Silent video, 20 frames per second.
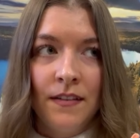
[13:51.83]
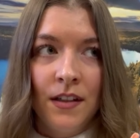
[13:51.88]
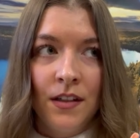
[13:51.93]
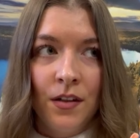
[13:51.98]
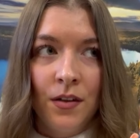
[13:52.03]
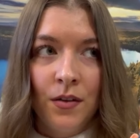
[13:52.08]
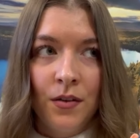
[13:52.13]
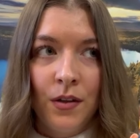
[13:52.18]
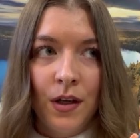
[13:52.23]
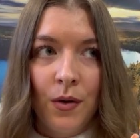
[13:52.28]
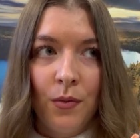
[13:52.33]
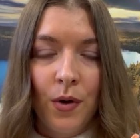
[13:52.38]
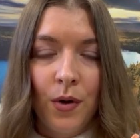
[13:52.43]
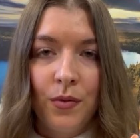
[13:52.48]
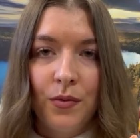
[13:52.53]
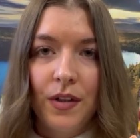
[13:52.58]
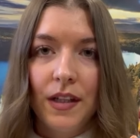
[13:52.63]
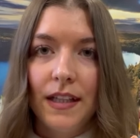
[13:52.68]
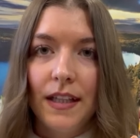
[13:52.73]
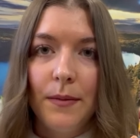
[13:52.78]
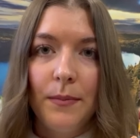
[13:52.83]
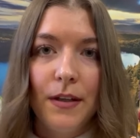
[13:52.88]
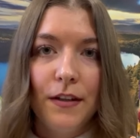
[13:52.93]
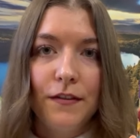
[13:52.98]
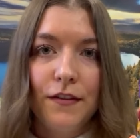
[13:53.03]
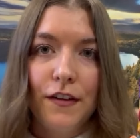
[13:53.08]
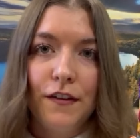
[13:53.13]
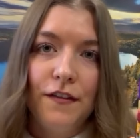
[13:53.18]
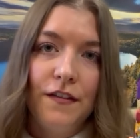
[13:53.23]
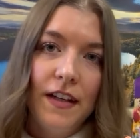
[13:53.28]
you know, it won't really be
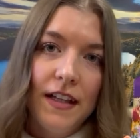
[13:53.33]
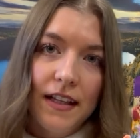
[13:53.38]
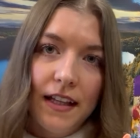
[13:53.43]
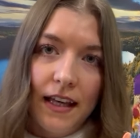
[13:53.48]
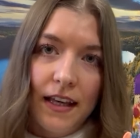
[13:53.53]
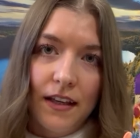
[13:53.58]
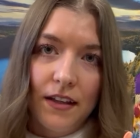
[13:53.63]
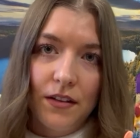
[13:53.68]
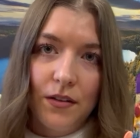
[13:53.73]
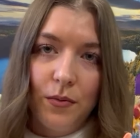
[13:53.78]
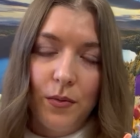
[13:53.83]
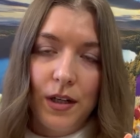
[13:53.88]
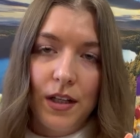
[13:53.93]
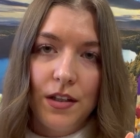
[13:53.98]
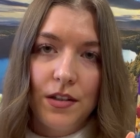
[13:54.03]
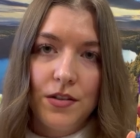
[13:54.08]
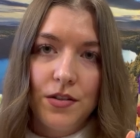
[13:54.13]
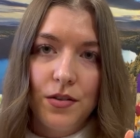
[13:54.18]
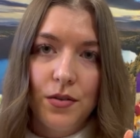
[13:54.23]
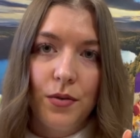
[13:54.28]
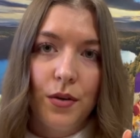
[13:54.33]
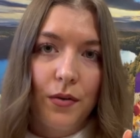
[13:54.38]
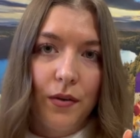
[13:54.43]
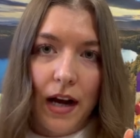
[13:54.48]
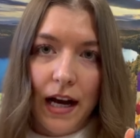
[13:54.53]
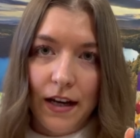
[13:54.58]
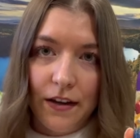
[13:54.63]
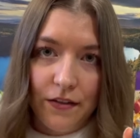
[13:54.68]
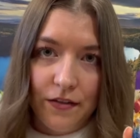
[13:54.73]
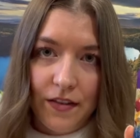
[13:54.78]
fulfilling when you do
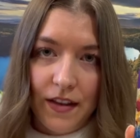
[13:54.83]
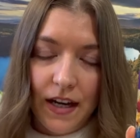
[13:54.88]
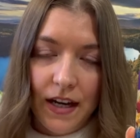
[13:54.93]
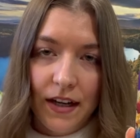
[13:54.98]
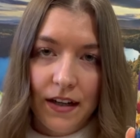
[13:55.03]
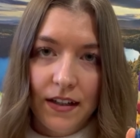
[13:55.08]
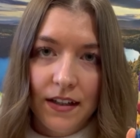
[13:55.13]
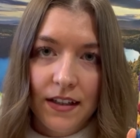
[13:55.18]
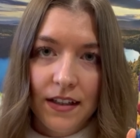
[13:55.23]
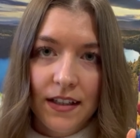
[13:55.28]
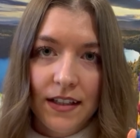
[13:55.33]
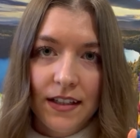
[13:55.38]
arrive there.